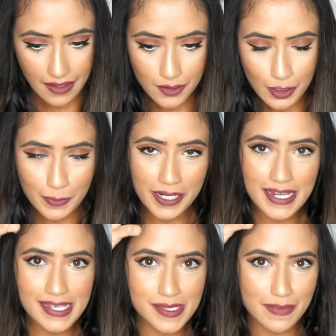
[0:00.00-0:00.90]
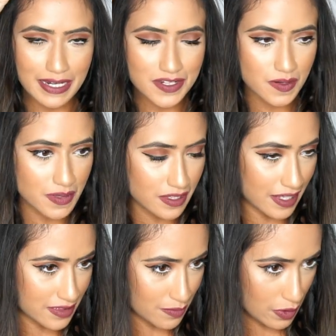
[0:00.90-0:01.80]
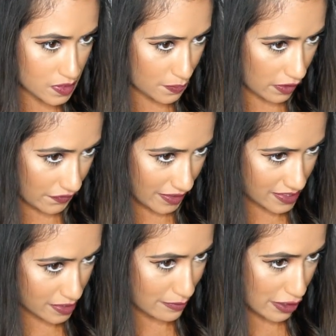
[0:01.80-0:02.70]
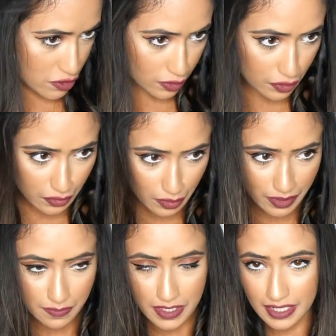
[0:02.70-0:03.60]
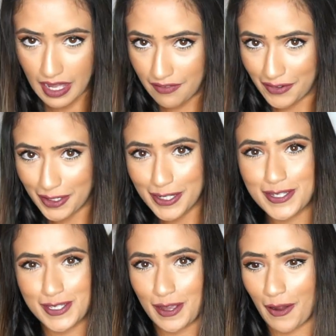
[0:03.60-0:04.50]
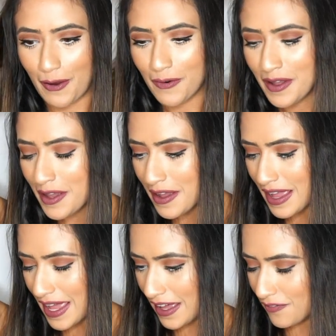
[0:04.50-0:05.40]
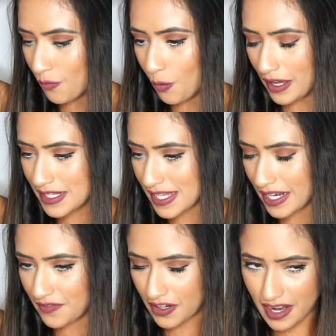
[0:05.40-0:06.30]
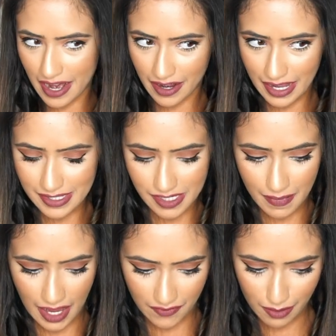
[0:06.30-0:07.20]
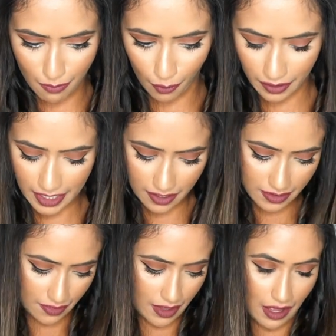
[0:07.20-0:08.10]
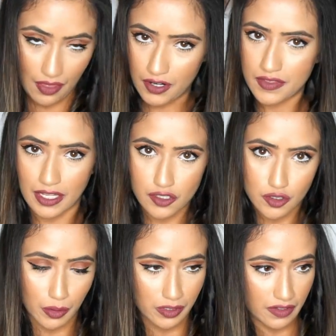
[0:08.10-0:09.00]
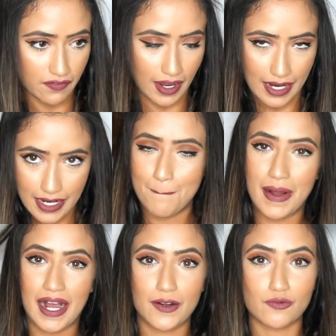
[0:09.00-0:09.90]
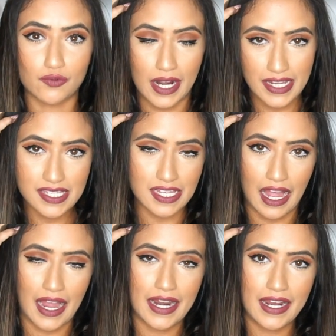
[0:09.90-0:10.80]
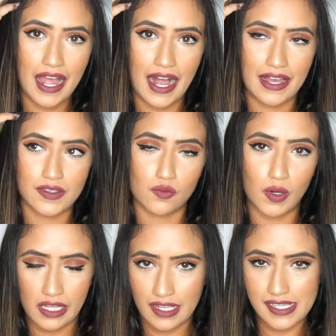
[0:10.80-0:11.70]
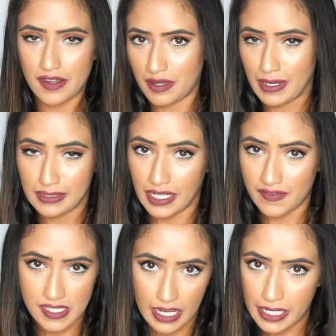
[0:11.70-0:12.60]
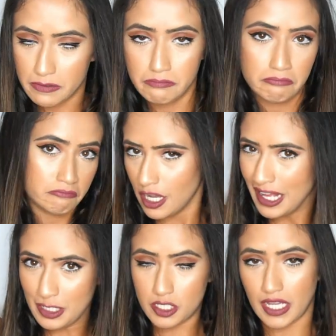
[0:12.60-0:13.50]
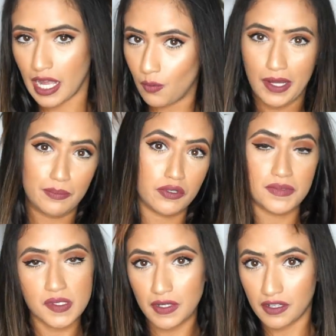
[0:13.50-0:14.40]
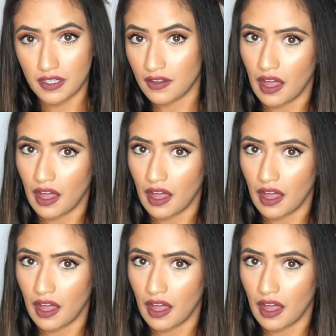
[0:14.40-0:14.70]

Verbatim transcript: Nobody is meant to be like the most perfect symmetrical human being ever, so if one side of your hair ends up having more hair than the other, that's totally fine. My right side has way less hair than my left side, just like how one boob is bigger than the